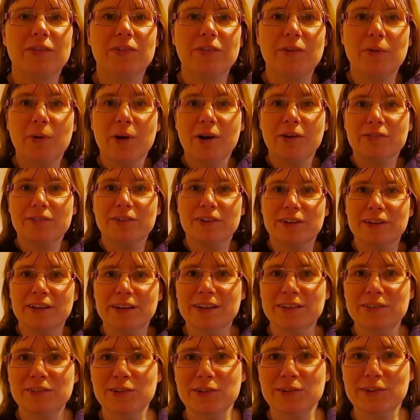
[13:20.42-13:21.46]
So after
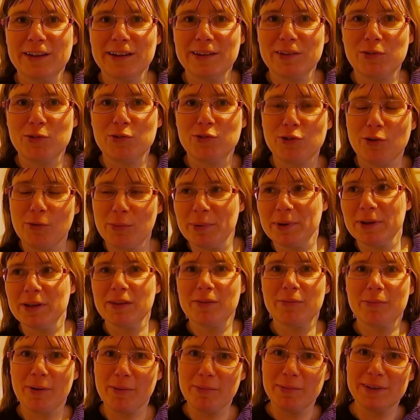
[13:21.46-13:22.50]
2 days of shopping,
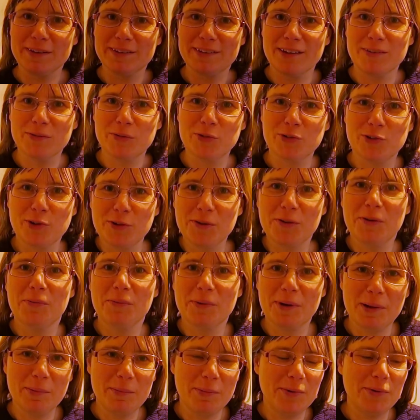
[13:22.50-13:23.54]
it's probably time to show you
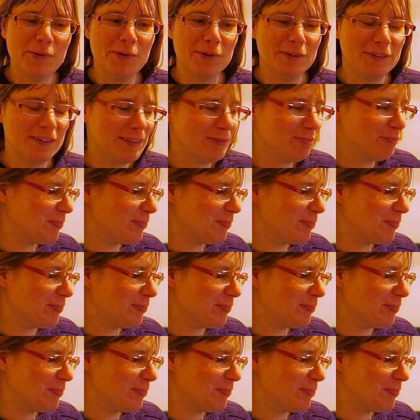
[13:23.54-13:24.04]
what I bought.